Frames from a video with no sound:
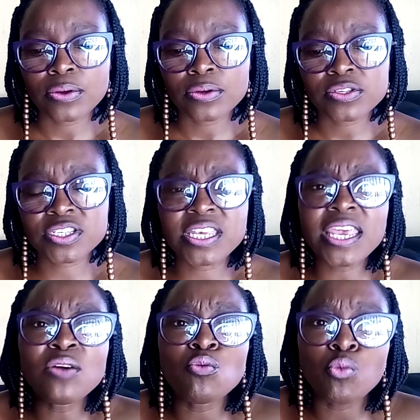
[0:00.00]

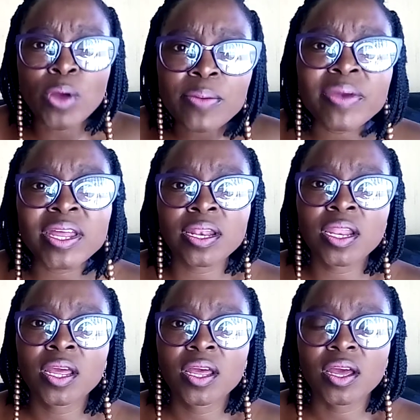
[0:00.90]
seeing women
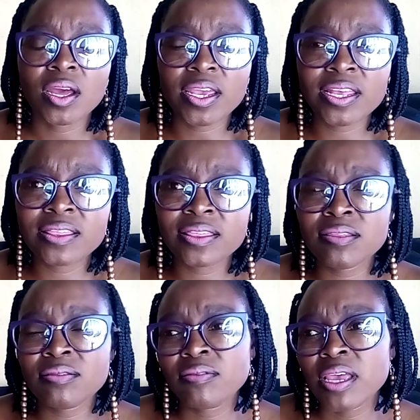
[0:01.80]

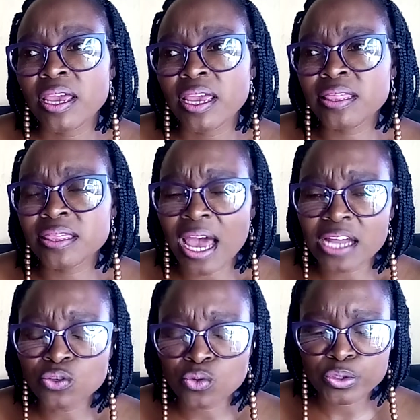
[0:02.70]
in that